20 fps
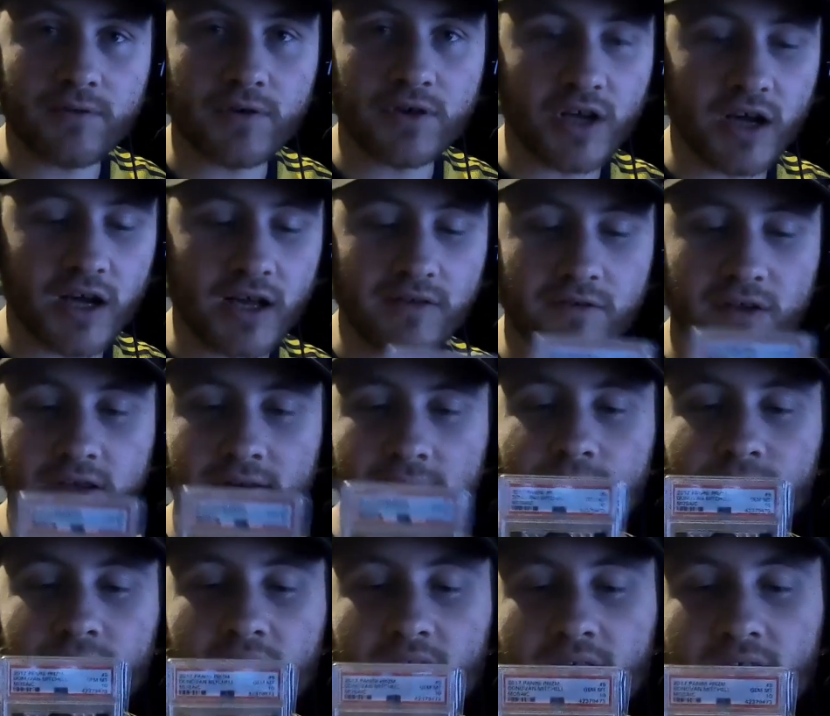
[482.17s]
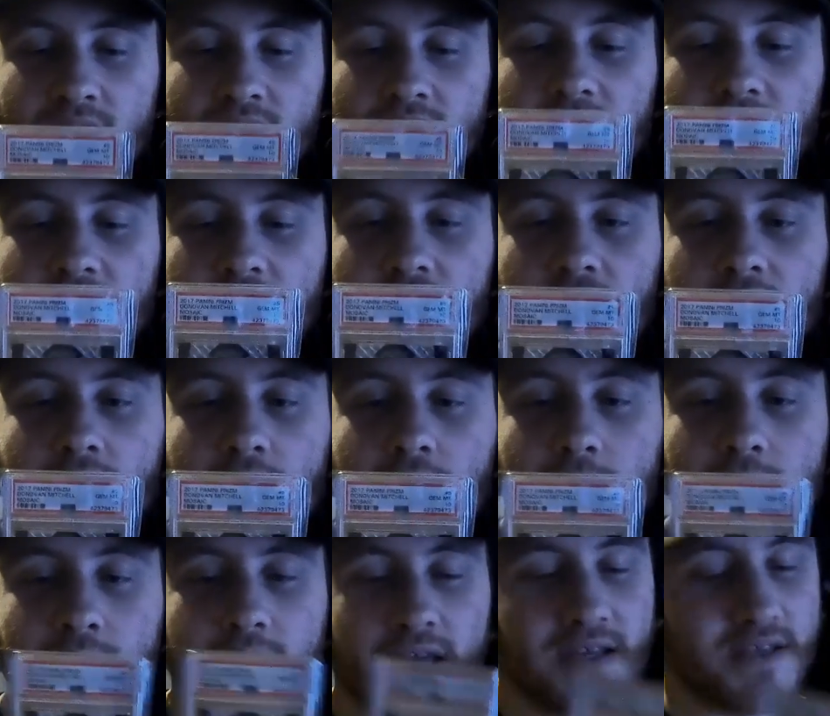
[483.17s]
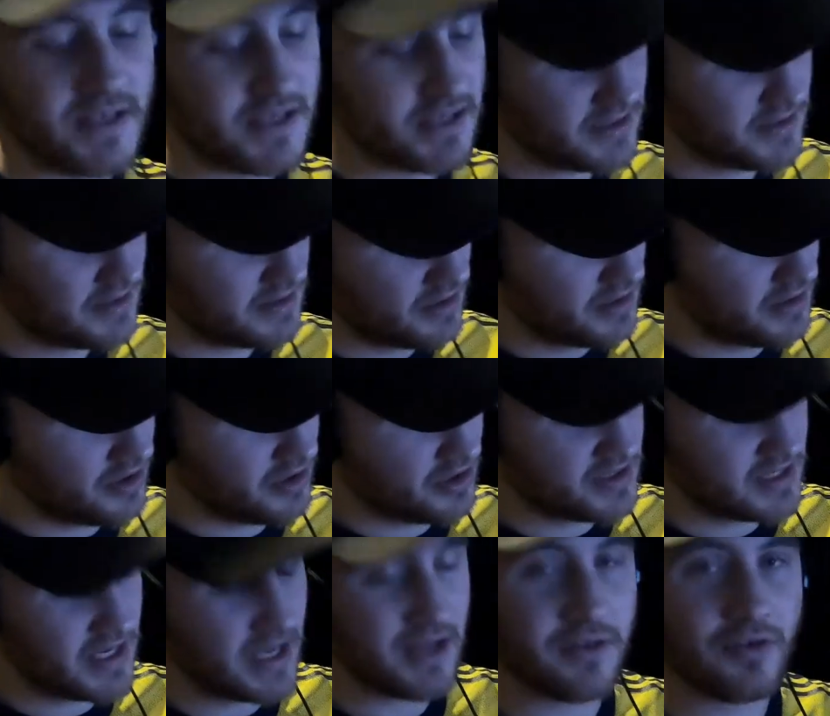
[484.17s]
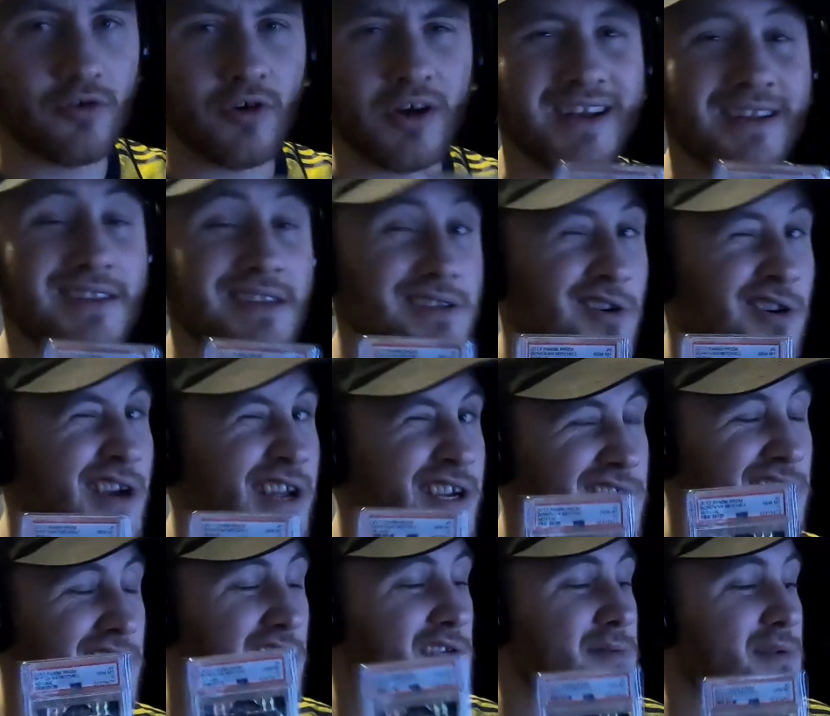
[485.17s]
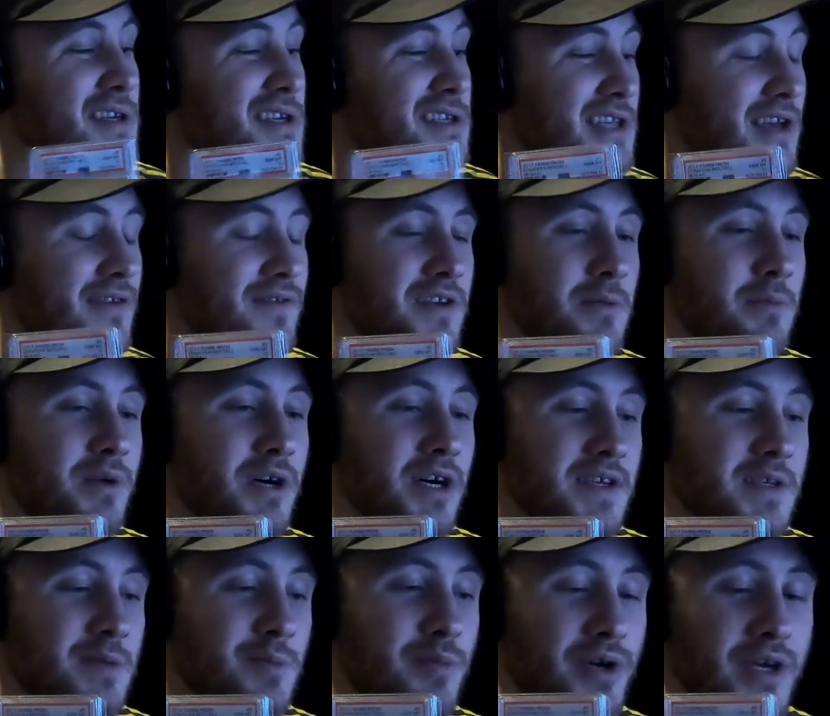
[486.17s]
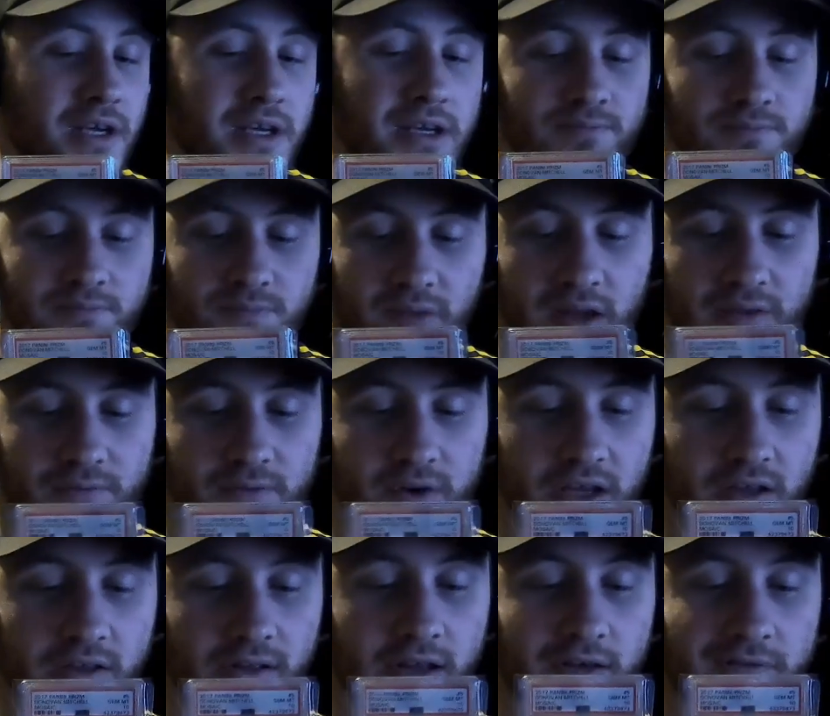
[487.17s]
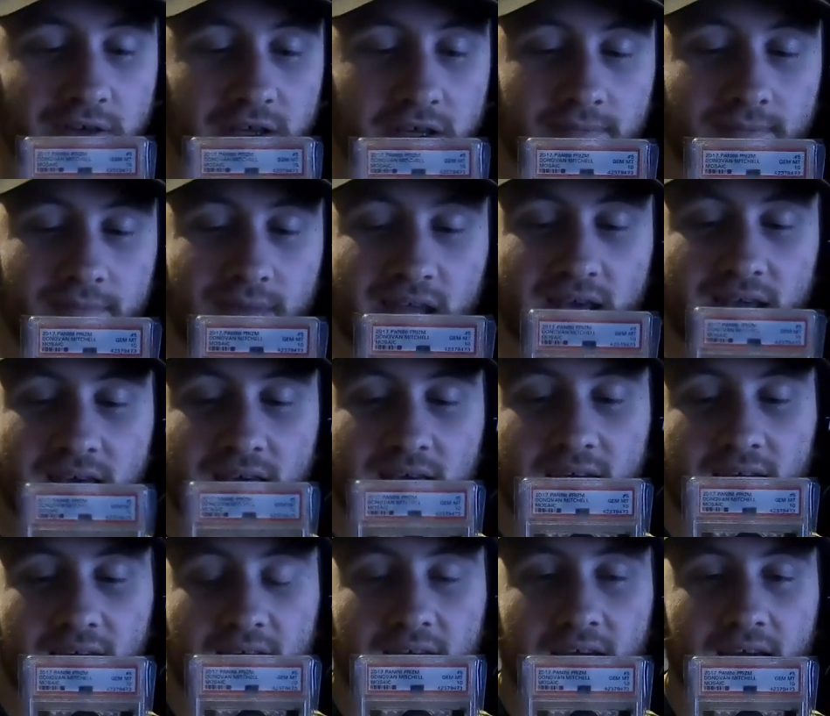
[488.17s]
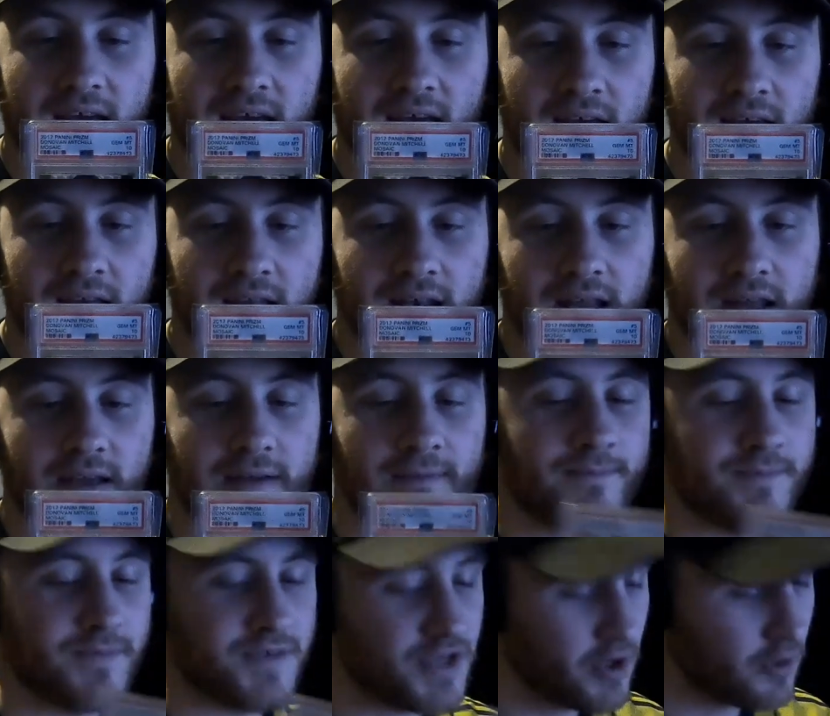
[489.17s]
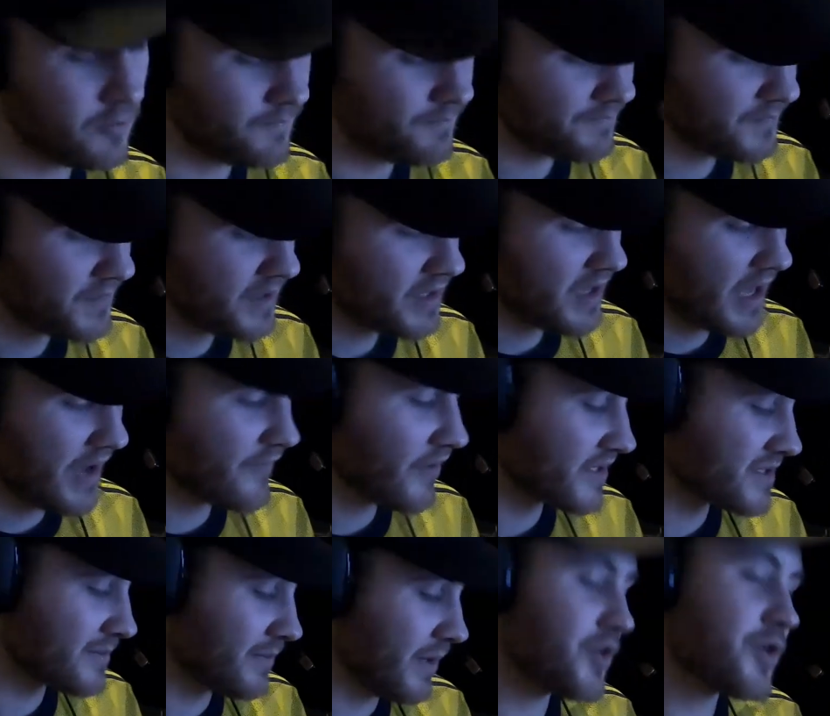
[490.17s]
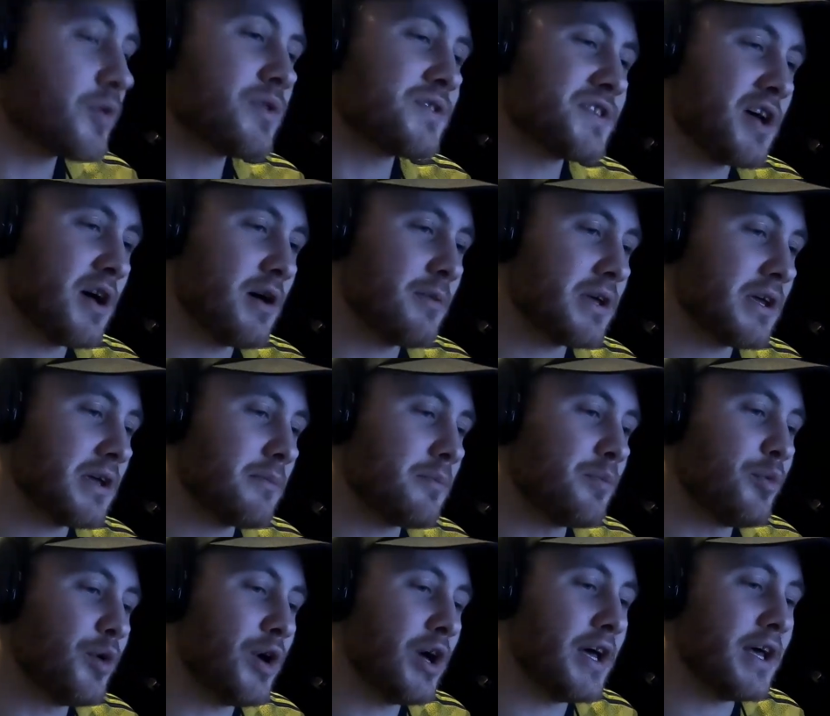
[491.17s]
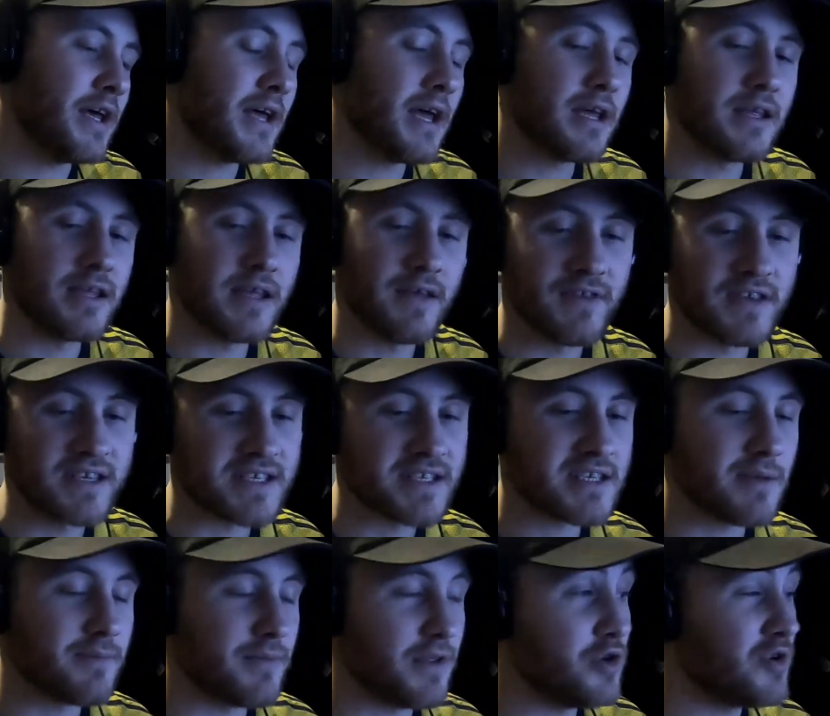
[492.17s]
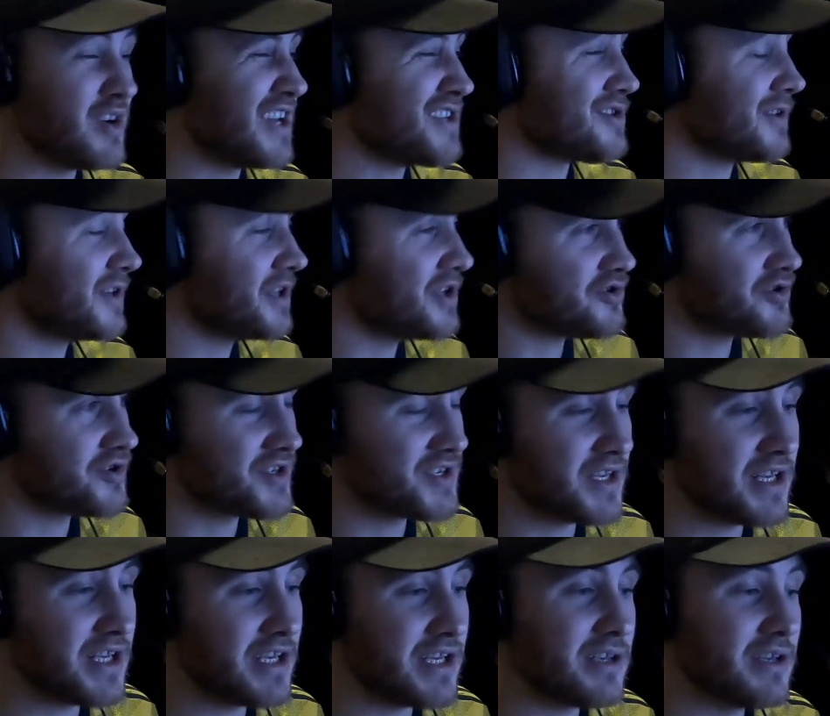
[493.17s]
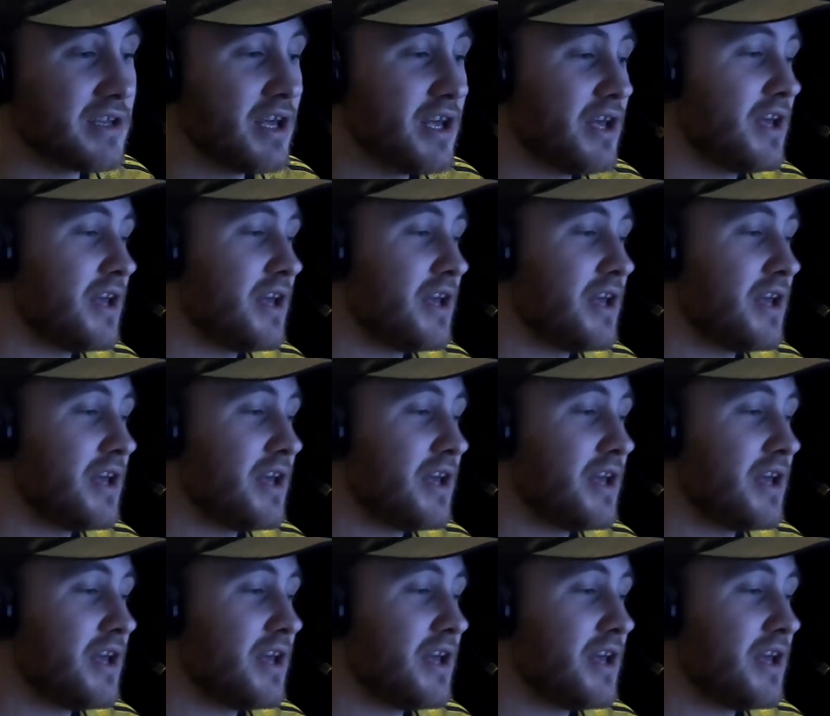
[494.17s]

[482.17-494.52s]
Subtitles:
for Donovan. It's a 10 graded. This card actually cost me like $70, but I freaking love it. And so I've got some other ones coming, but if this is something that you guys are interested in